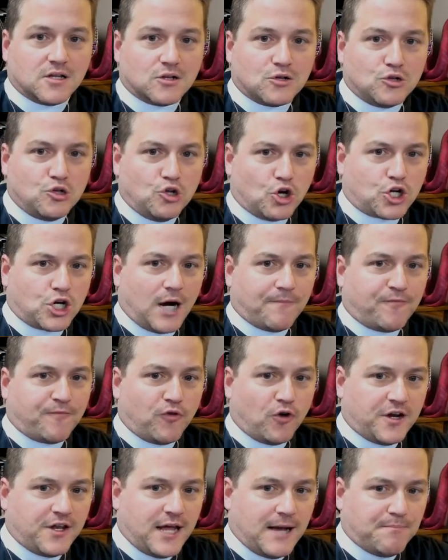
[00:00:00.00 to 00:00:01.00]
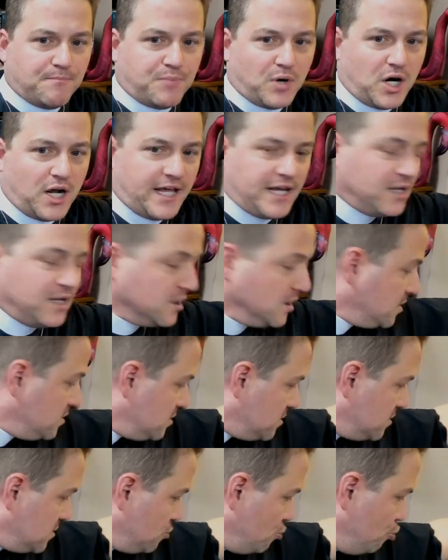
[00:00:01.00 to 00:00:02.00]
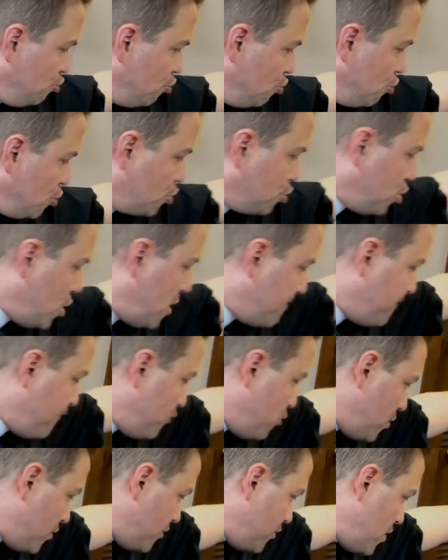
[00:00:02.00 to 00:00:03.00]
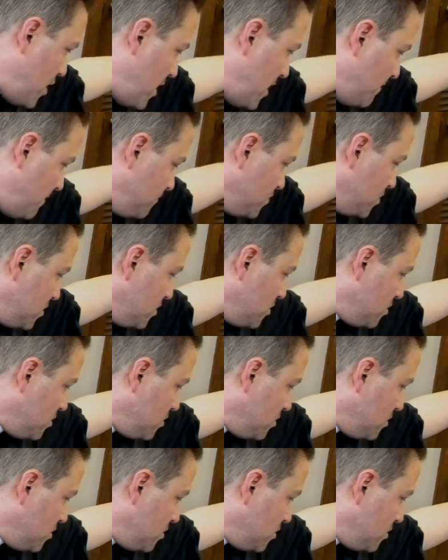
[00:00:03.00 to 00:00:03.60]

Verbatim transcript: Look up for them, buddy. Look up for them.